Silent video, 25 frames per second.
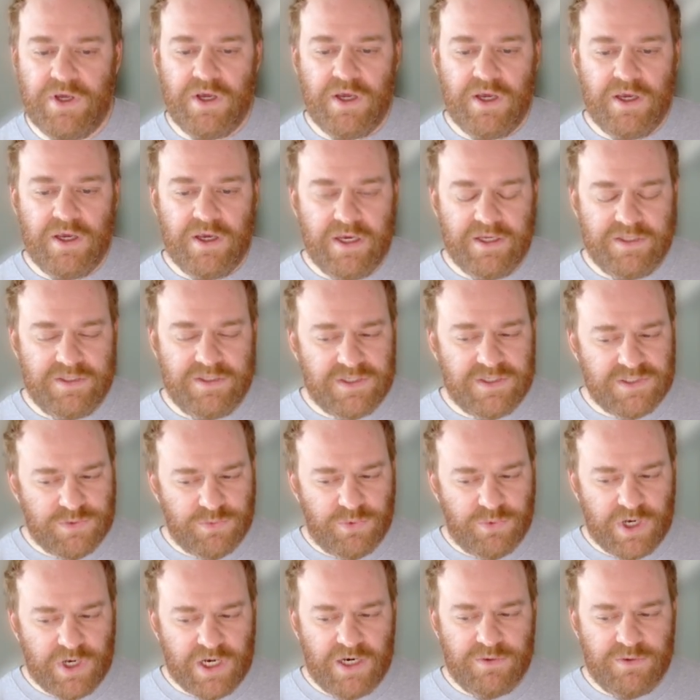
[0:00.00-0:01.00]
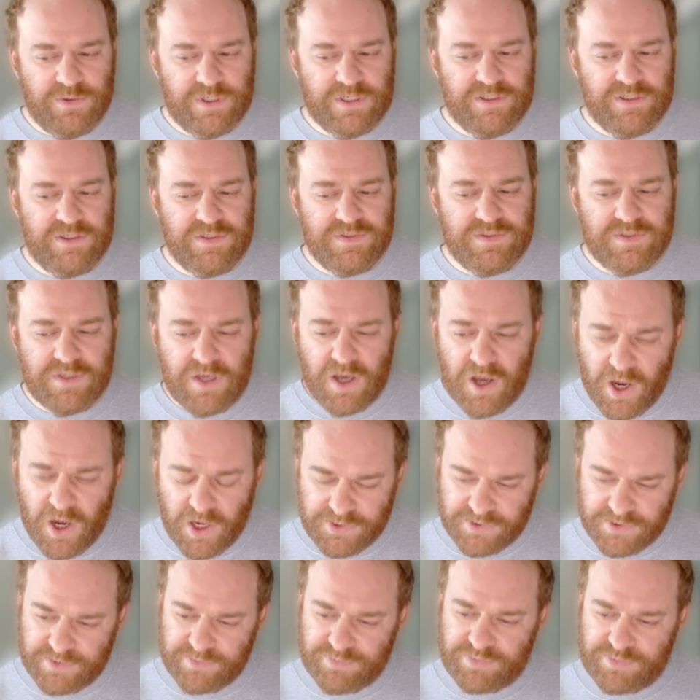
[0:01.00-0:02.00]
It doesn't work out like this
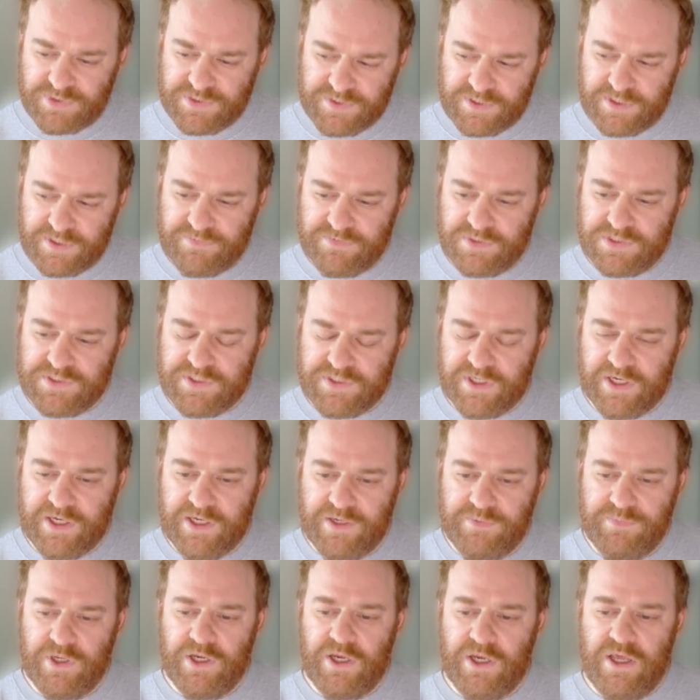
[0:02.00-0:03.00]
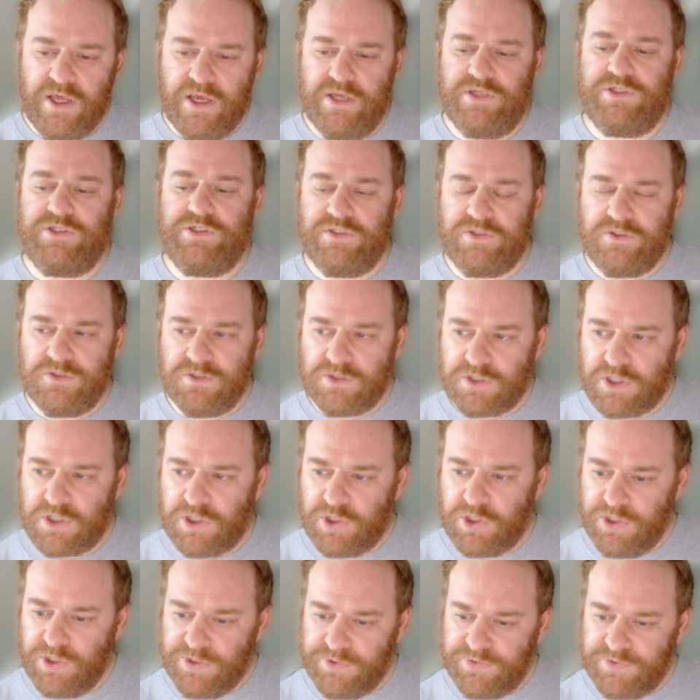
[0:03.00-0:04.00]
100% of the time. It's just little
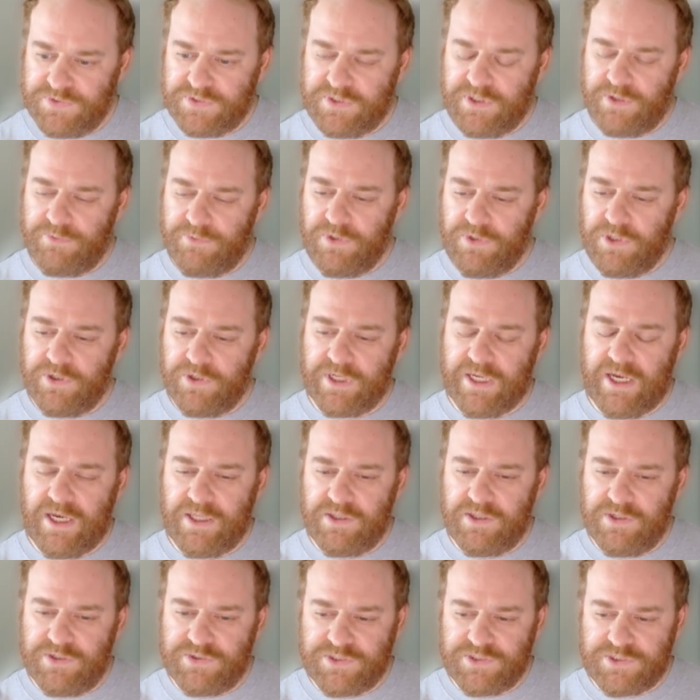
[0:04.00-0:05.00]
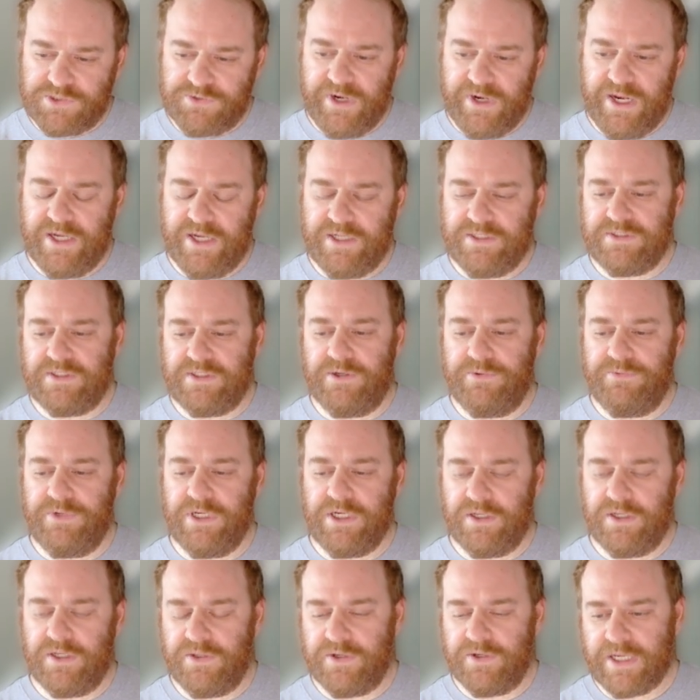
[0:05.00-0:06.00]
clues that we look at, little strands that we
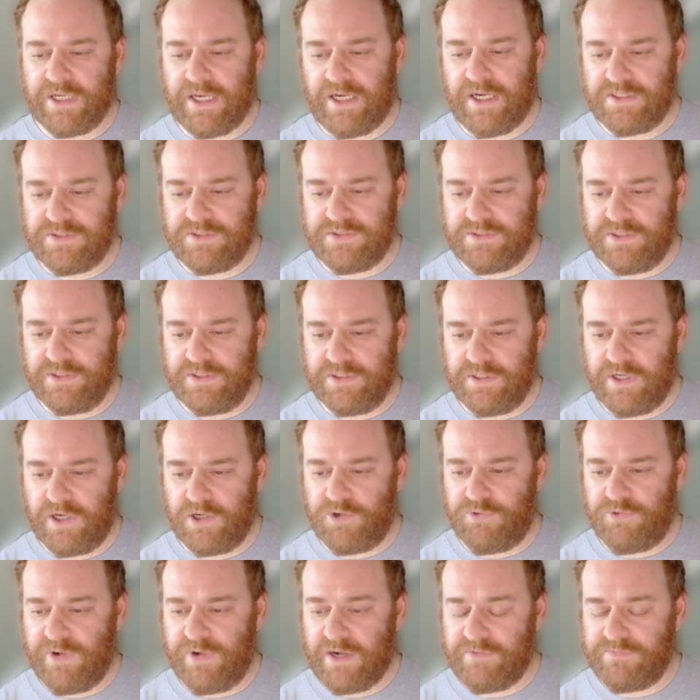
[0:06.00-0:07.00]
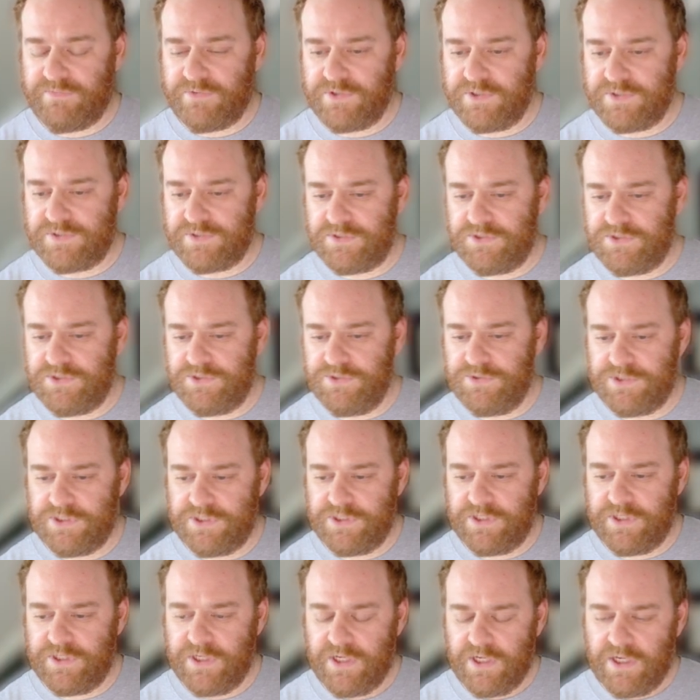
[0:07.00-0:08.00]
could look at to unravel this
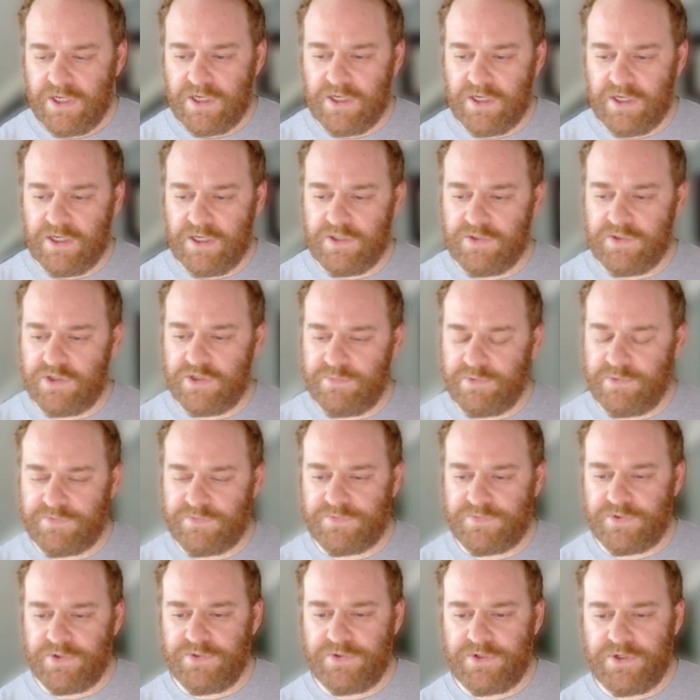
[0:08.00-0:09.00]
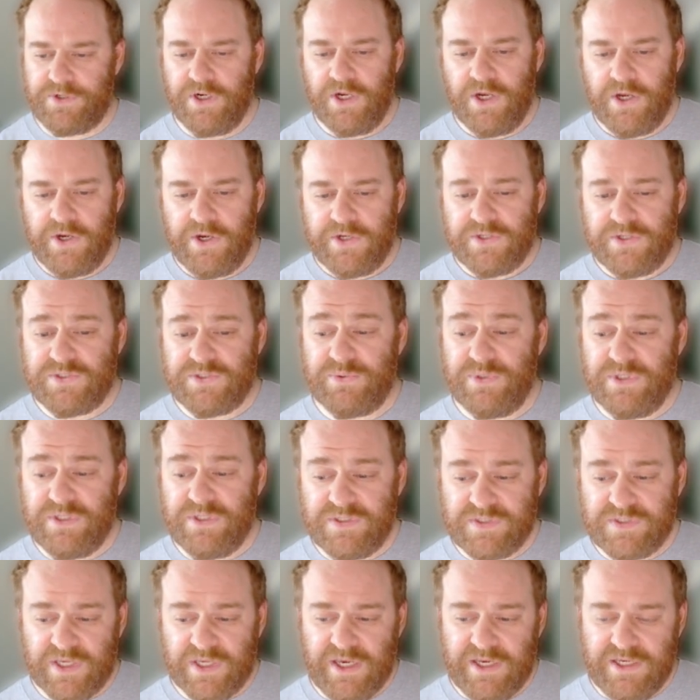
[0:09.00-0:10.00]
intrusion a little bit further. So in
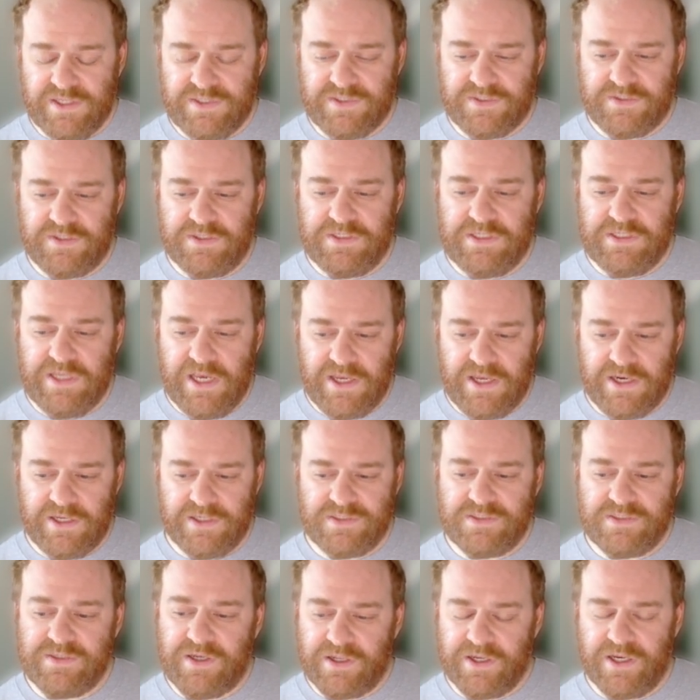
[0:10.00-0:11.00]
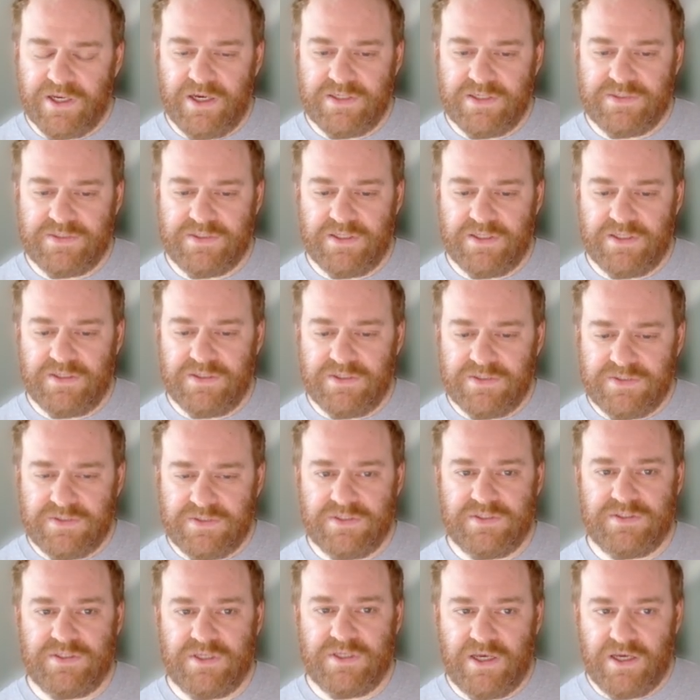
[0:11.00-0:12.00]
this case, the data is telling us that this
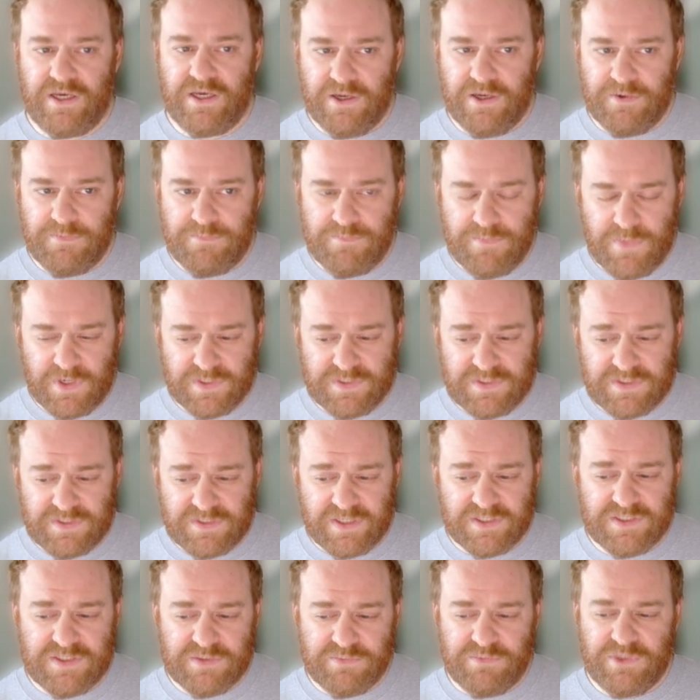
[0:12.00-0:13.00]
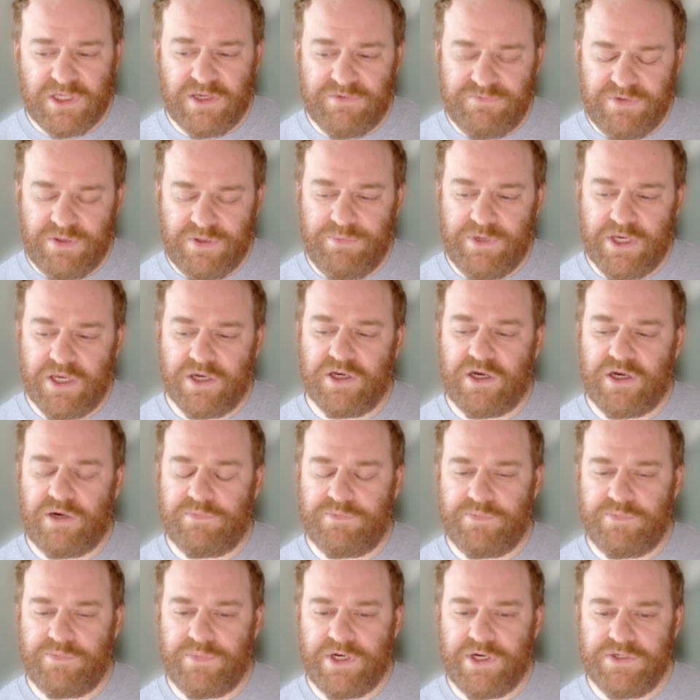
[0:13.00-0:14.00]
is ostensibly a VPN
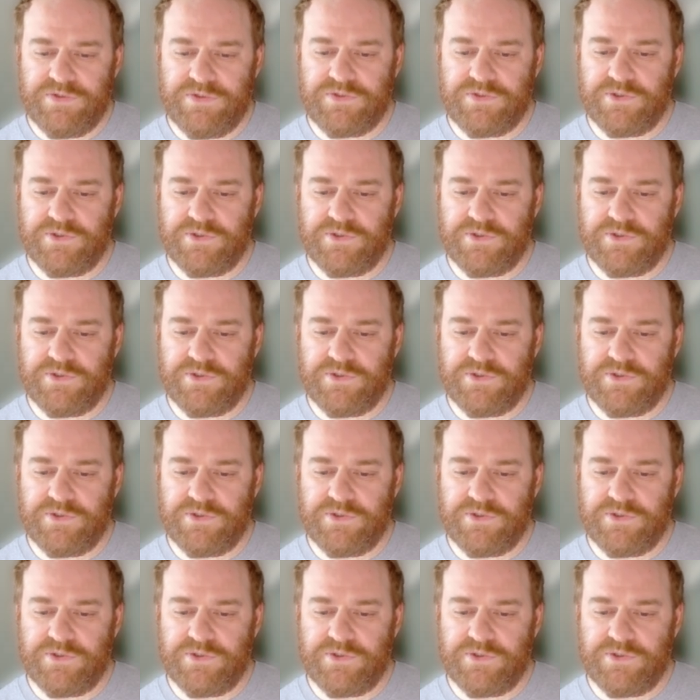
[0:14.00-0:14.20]
compromise.